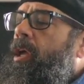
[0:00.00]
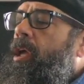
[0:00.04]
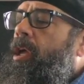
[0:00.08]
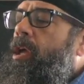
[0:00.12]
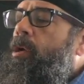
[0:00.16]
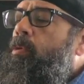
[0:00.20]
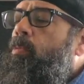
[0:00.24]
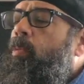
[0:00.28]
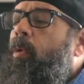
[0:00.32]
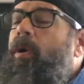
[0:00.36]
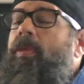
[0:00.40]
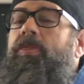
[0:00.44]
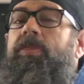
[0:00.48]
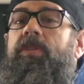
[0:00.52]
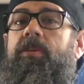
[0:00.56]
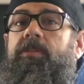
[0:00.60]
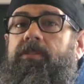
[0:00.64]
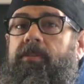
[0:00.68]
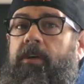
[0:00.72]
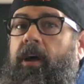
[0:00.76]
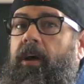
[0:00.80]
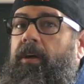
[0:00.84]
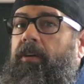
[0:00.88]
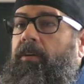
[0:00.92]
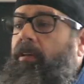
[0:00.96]
He won the
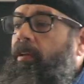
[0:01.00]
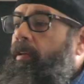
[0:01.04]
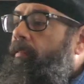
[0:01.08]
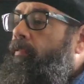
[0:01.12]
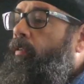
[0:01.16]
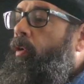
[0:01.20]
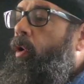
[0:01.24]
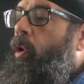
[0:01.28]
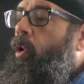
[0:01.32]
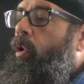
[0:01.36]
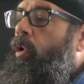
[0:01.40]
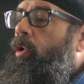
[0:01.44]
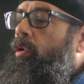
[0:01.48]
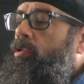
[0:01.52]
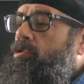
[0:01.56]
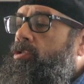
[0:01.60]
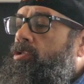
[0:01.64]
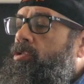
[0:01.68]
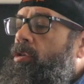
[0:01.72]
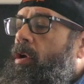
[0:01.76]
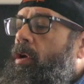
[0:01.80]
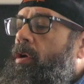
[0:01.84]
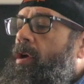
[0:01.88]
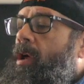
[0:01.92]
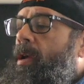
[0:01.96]
title of All
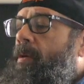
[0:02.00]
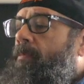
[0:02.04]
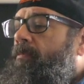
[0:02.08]
Star